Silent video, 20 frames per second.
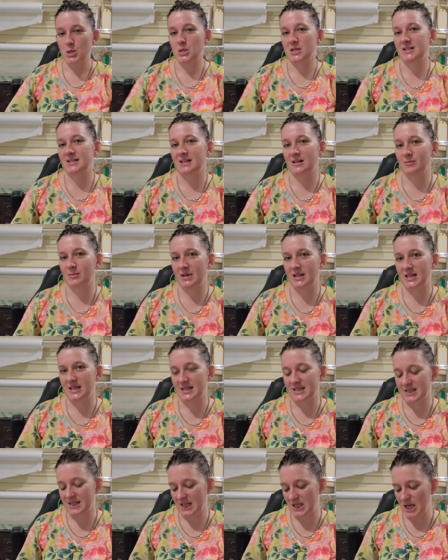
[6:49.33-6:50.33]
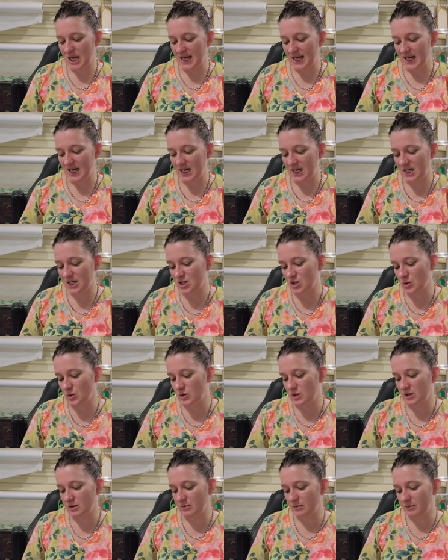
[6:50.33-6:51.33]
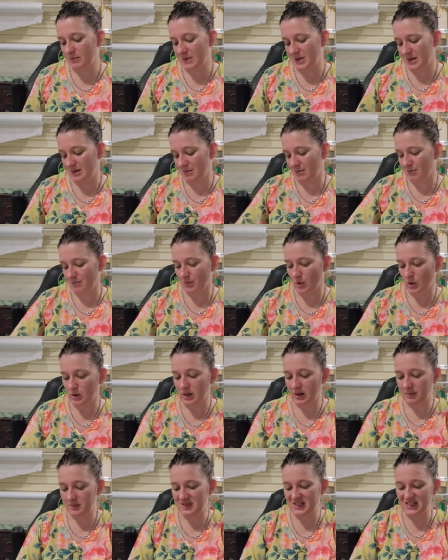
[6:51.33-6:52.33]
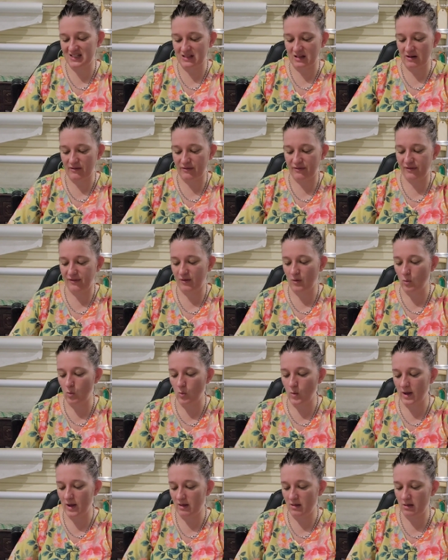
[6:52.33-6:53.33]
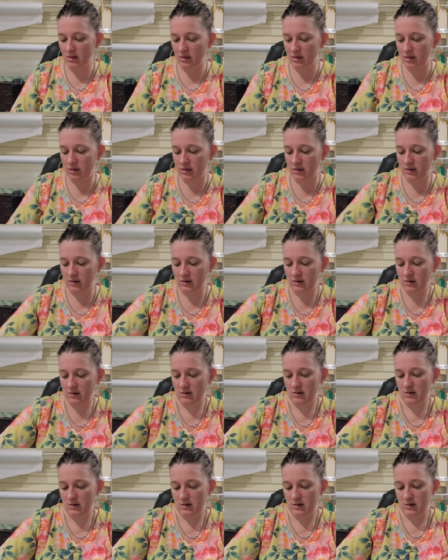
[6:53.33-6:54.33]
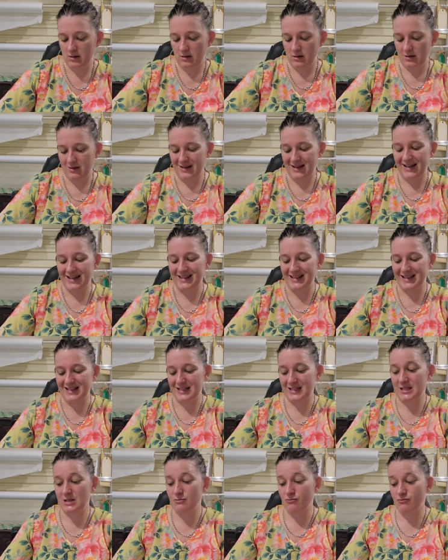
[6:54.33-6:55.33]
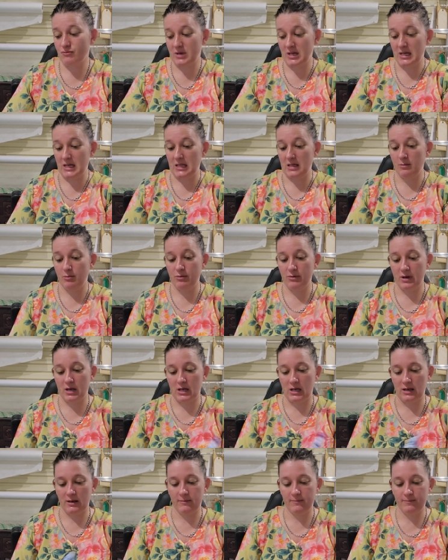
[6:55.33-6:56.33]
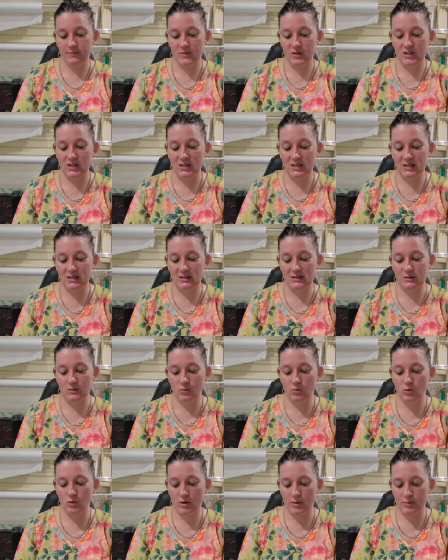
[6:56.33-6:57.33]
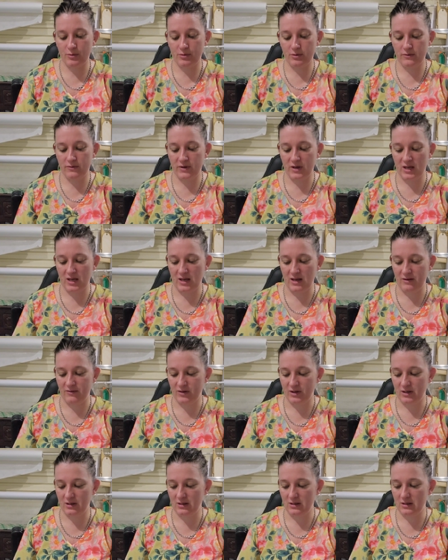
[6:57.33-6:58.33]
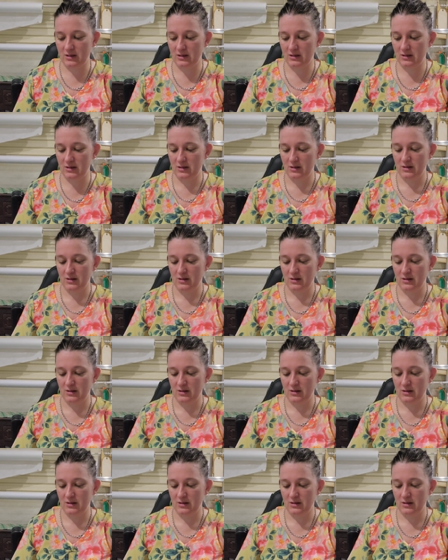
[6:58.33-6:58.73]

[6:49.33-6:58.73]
She sent me this to like do some mock-up stuff with. And this is really pretty. So this is a waterproof canvas.